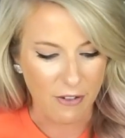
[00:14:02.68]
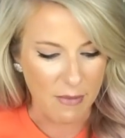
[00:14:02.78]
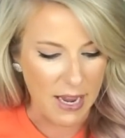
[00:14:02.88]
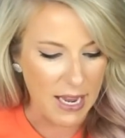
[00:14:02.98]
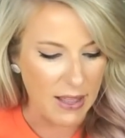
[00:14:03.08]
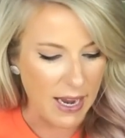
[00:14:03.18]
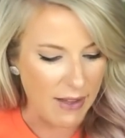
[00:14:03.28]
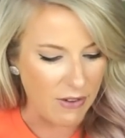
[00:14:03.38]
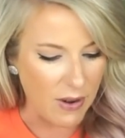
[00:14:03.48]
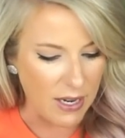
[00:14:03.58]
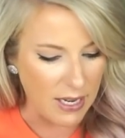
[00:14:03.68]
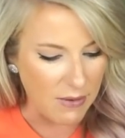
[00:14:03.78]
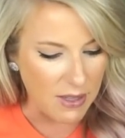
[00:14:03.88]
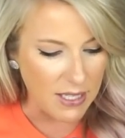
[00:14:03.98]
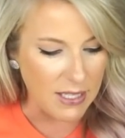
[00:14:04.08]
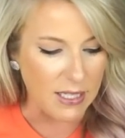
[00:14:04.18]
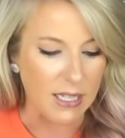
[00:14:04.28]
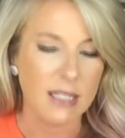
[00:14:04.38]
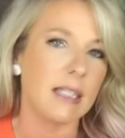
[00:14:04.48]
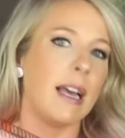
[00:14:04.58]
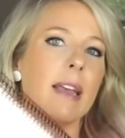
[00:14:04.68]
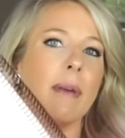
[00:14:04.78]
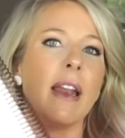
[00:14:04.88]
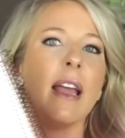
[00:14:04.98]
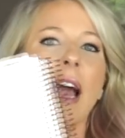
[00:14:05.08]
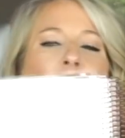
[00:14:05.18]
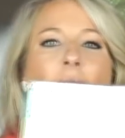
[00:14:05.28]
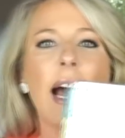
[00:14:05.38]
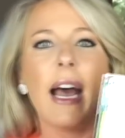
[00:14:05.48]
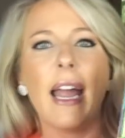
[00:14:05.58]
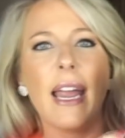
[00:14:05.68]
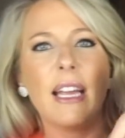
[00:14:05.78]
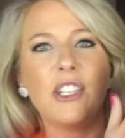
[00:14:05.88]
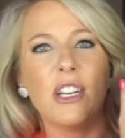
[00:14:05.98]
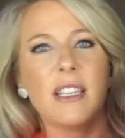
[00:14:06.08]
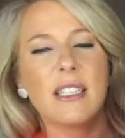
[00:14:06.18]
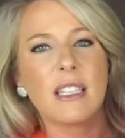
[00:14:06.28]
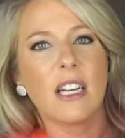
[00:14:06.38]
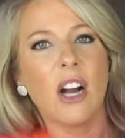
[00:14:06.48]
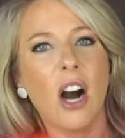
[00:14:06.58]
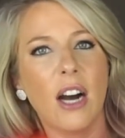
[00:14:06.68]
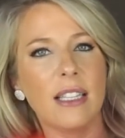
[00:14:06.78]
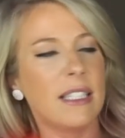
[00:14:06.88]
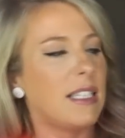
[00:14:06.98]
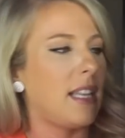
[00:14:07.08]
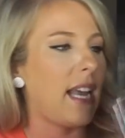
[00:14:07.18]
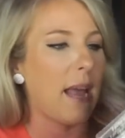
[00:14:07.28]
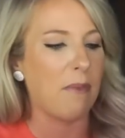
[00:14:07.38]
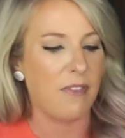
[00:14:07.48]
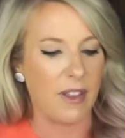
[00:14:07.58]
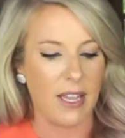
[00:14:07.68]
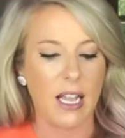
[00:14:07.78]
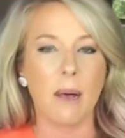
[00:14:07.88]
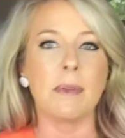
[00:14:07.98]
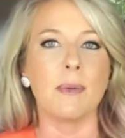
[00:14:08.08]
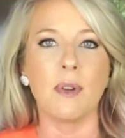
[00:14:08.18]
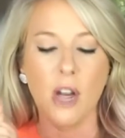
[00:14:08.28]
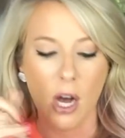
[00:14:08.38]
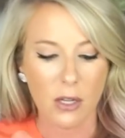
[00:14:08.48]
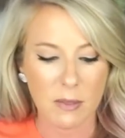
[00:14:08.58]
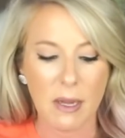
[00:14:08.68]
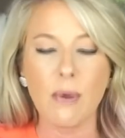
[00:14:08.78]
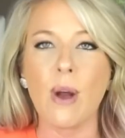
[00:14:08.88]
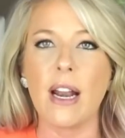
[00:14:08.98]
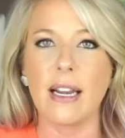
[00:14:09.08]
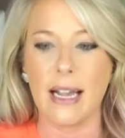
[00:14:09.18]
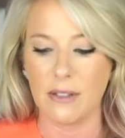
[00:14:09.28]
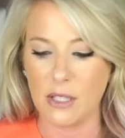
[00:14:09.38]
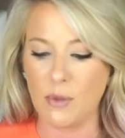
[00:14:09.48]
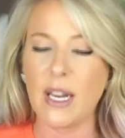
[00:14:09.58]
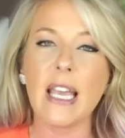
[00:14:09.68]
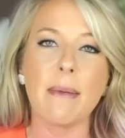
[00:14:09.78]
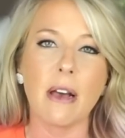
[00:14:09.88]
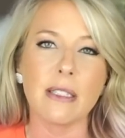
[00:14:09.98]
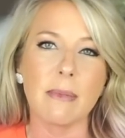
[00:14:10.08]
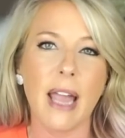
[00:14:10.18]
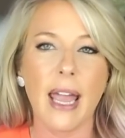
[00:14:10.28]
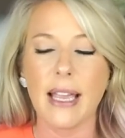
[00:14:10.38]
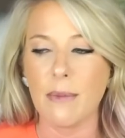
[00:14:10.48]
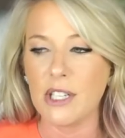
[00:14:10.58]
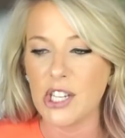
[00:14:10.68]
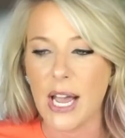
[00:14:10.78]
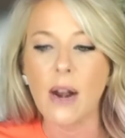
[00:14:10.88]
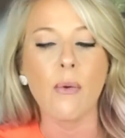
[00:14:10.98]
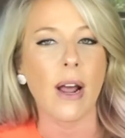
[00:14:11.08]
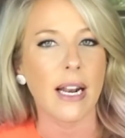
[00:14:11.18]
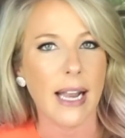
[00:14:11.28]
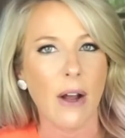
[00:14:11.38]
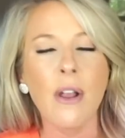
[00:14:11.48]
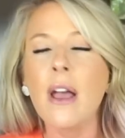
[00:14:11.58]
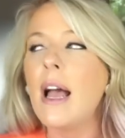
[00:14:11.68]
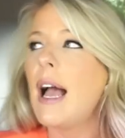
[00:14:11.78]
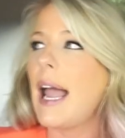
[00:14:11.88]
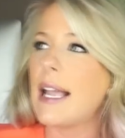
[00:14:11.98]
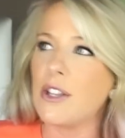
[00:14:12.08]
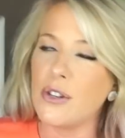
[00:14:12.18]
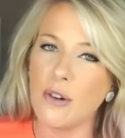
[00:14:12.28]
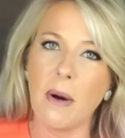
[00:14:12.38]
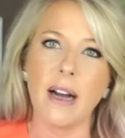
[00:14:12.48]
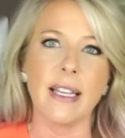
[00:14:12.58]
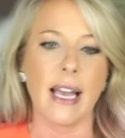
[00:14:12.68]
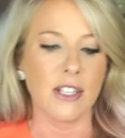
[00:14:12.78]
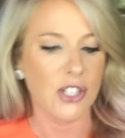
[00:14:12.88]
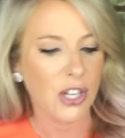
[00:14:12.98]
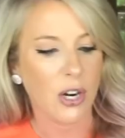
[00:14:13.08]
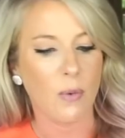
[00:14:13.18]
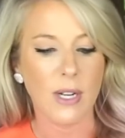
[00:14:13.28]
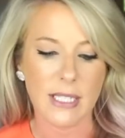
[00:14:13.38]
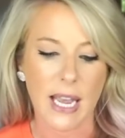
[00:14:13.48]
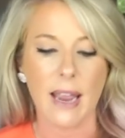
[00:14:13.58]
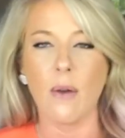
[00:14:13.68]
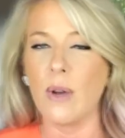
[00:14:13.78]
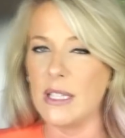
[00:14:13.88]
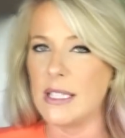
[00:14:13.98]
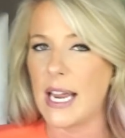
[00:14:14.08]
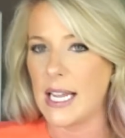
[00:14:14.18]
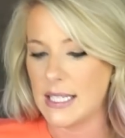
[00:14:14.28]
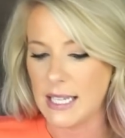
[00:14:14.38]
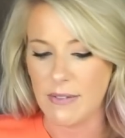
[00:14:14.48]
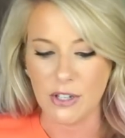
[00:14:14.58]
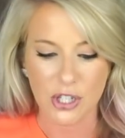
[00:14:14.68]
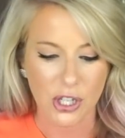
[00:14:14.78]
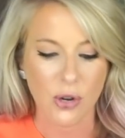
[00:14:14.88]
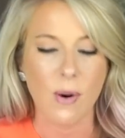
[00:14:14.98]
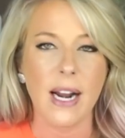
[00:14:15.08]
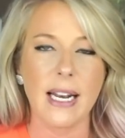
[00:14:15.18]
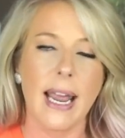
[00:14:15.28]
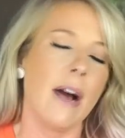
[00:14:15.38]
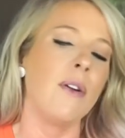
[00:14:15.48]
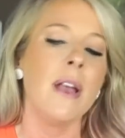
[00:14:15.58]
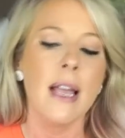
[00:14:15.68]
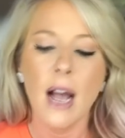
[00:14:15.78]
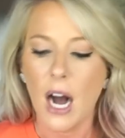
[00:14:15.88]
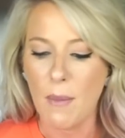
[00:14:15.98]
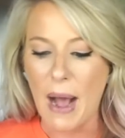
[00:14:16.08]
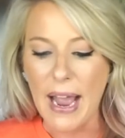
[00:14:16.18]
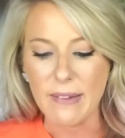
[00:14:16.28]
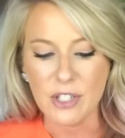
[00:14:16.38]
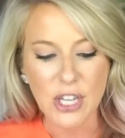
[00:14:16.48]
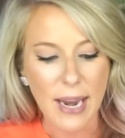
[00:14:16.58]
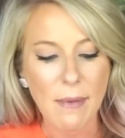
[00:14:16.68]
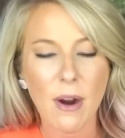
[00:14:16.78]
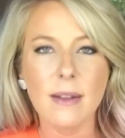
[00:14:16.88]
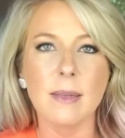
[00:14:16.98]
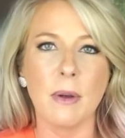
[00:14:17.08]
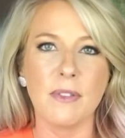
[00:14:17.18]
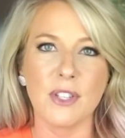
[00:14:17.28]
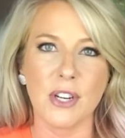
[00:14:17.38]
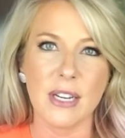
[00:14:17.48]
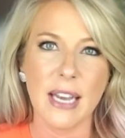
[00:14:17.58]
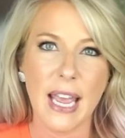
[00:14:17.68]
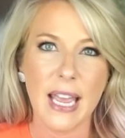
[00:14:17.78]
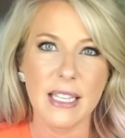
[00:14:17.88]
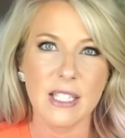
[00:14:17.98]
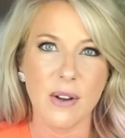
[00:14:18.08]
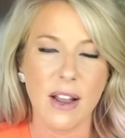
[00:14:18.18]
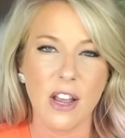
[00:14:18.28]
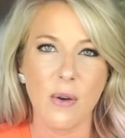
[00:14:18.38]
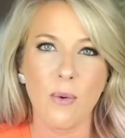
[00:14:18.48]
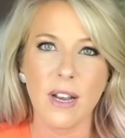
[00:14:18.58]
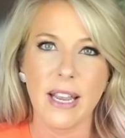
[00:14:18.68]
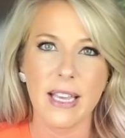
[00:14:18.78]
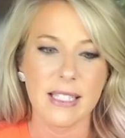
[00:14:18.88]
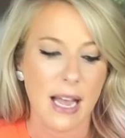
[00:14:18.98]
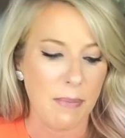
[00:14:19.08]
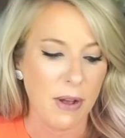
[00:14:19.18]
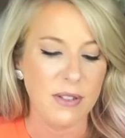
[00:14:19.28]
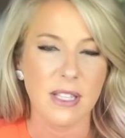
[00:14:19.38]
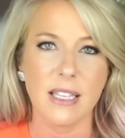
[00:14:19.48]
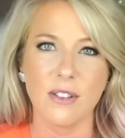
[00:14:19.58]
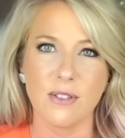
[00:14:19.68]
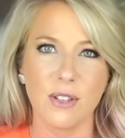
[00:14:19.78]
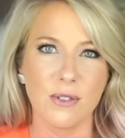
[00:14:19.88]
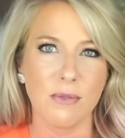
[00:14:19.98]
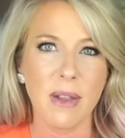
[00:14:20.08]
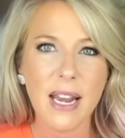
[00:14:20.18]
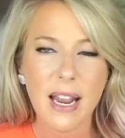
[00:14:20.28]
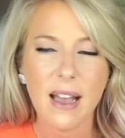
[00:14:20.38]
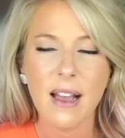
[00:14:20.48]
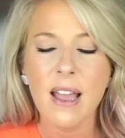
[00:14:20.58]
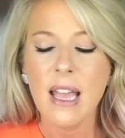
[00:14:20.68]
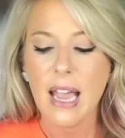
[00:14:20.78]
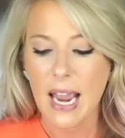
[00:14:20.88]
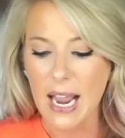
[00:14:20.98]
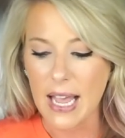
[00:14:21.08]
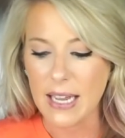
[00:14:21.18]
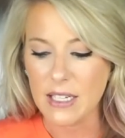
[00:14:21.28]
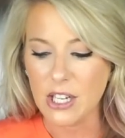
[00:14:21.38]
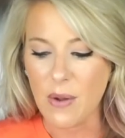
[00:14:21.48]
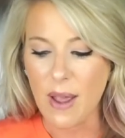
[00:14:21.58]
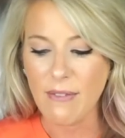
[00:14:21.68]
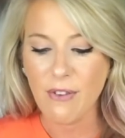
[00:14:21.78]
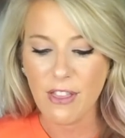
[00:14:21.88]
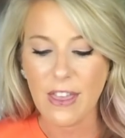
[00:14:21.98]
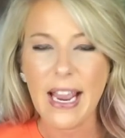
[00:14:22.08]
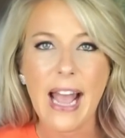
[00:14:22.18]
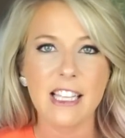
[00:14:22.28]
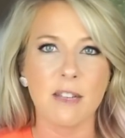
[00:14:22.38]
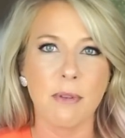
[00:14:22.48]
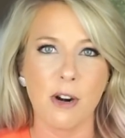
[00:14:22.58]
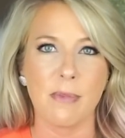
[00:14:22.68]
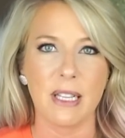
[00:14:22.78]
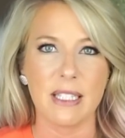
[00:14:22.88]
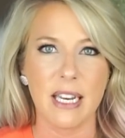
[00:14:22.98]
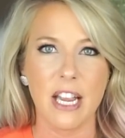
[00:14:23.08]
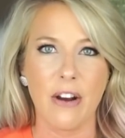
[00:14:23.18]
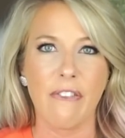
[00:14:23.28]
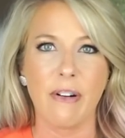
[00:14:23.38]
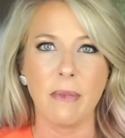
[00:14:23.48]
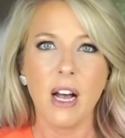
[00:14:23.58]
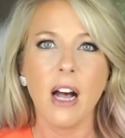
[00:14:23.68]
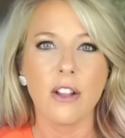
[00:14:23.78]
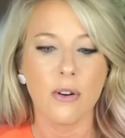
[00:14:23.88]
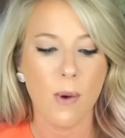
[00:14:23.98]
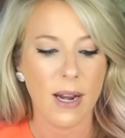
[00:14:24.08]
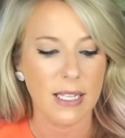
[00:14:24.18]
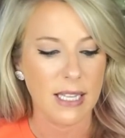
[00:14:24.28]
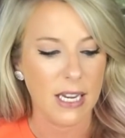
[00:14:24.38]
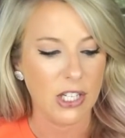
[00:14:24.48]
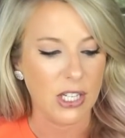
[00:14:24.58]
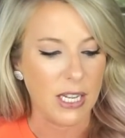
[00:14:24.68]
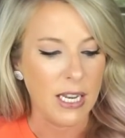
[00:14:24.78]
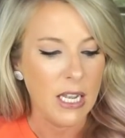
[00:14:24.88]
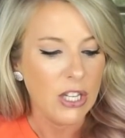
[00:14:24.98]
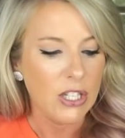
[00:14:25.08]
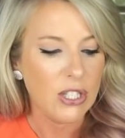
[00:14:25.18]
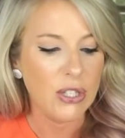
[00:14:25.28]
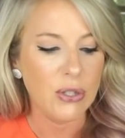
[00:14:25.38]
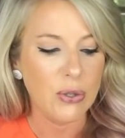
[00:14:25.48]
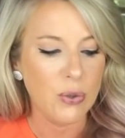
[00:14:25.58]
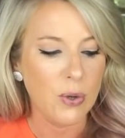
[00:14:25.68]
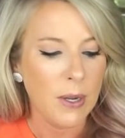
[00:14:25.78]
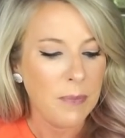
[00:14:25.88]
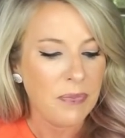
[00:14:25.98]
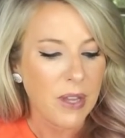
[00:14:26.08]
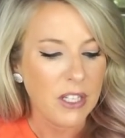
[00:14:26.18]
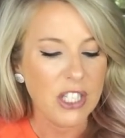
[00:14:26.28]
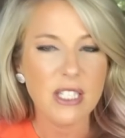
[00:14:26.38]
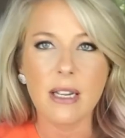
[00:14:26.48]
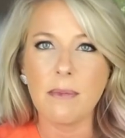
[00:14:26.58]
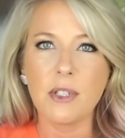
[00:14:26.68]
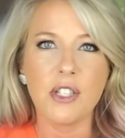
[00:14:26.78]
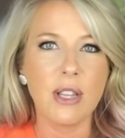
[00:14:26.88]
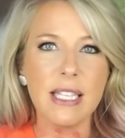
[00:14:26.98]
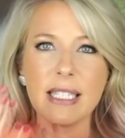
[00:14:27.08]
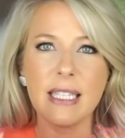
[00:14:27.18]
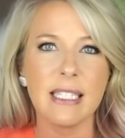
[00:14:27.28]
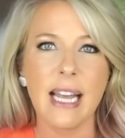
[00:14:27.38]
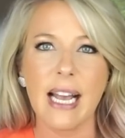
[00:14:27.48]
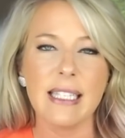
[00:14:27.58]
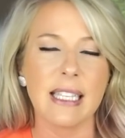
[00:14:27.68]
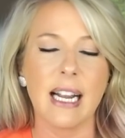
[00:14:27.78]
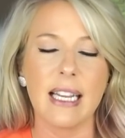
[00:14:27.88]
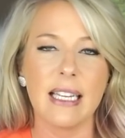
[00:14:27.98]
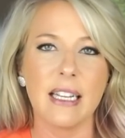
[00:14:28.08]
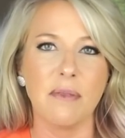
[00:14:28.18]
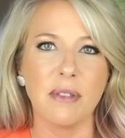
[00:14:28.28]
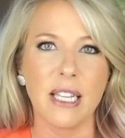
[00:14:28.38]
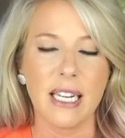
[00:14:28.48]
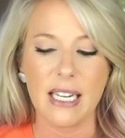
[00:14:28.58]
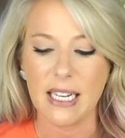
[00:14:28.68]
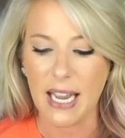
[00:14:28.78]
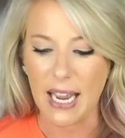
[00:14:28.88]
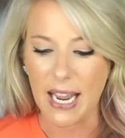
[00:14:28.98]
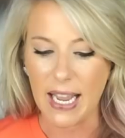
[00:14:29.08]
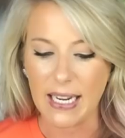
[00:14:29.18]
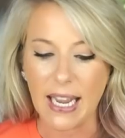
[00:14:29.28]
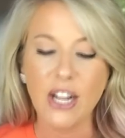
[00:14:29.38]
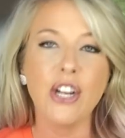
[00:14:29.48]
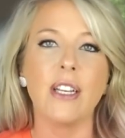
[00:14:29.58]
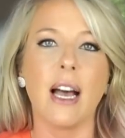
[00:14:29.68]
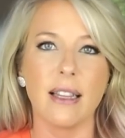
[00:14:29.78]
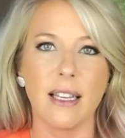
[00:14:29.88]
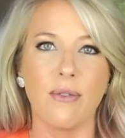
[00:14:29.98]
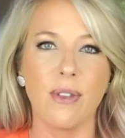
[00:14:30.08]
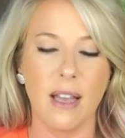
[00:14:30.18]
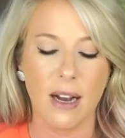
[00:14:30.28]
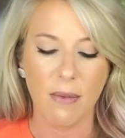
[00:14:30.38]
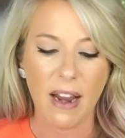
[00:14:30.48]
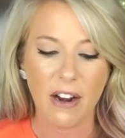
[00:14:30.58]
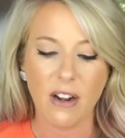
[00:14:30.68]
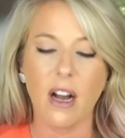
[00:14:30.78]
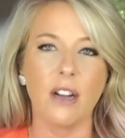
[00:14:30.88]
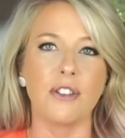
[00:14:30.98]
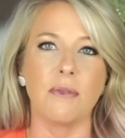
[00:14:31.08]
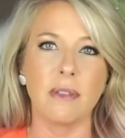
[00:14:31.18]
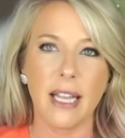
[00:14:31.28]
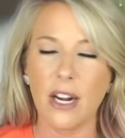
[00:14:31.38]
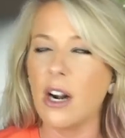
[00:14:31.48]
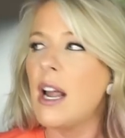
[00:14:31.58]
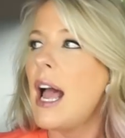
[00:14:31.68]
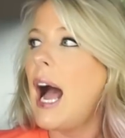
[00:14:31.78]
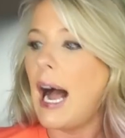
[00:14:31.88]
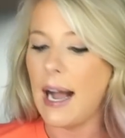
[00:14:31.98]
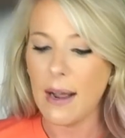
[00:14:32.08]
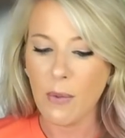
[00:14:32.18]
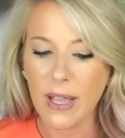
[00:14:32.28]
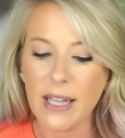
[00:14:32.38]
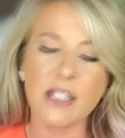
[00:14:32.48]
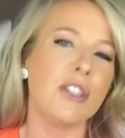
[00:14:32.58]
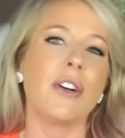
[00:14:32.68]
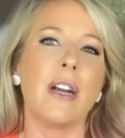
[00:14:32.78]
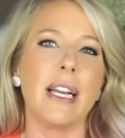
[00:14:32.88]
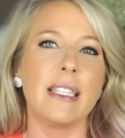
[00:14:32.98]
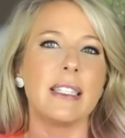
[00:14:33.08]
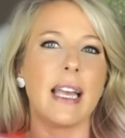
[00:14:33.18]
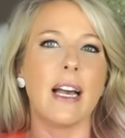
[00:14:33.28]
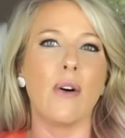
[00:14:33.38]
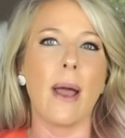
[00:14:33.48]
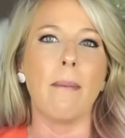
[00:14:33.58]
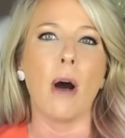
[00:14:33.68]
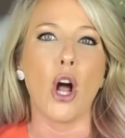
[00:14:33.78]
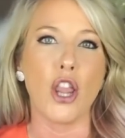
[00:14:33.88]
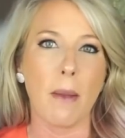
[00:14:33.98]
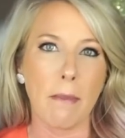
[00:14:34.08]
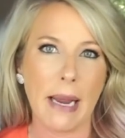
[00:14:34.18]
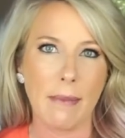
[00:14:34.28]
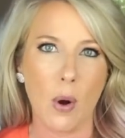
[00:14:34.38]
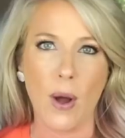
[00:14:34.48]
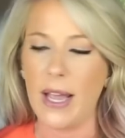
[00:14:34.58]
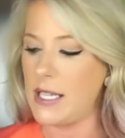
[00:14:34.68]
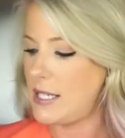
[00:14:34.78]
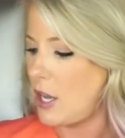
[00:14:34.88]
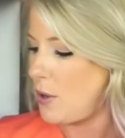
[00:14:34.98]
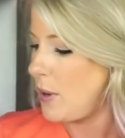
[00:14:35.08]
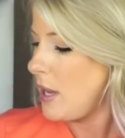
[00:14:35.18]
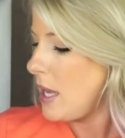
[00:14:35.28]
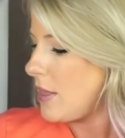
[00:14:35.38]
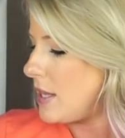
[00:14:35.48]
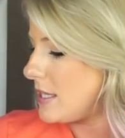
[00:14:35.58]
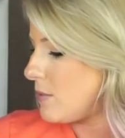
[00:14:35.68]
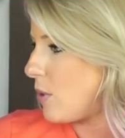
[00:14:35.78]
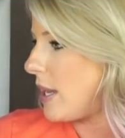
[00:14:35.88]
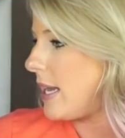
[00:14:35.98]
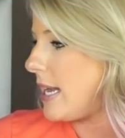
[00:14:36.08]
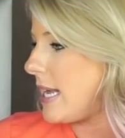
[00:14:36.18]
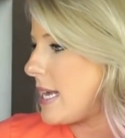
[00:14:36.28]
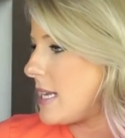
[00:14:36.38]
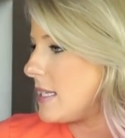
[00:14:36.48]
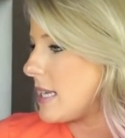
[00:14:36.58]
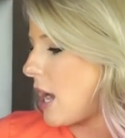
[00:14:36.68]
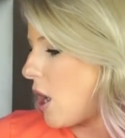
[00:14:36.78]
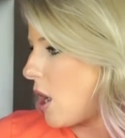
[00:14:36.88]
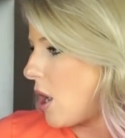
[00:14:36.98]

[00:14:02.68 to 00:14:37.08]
for me. Like, I have no idea what this is going to say, but I just constantly am filling up. Someone calls me, write it down. Someone emails me, hey, can we chat? Write it down. Hey, can you do a podcast? Sure. What day? Wednesday at 7. Sure. Write it down. I have check marks above certain days, so I know what days I post things on social media. And, you know, everything has a purpose in here, from color organization to just listing the tasks that I need to complete in a day. And I could not live without my Erin Condren planner. I went during a sale and bought the big boy. So this one is